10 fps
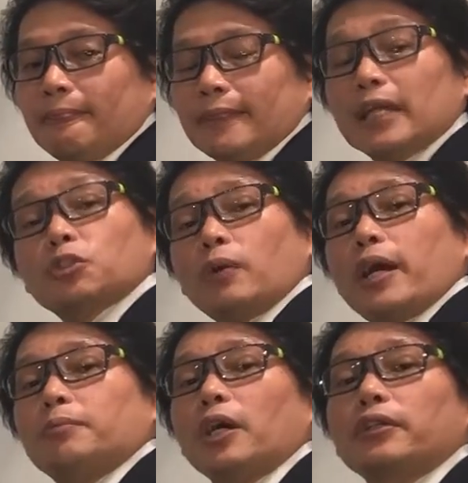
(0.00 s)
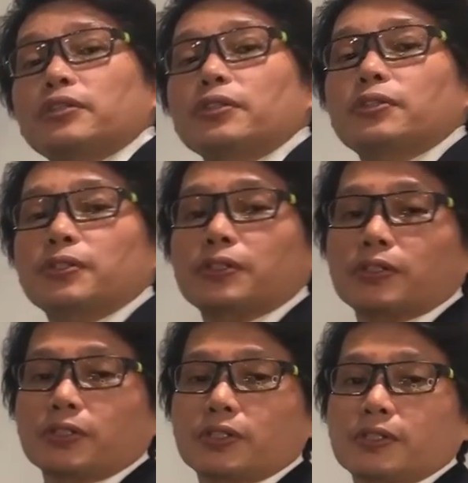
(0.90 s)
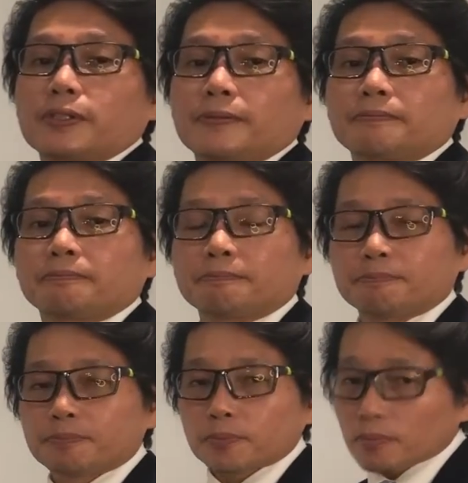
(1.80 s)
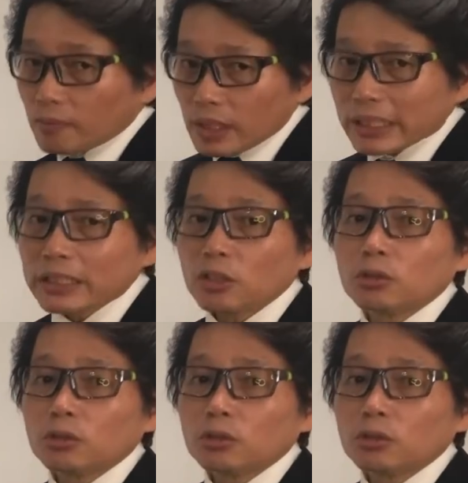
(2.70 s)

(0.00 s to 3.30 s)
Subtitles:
That's why, brothers and sisters, in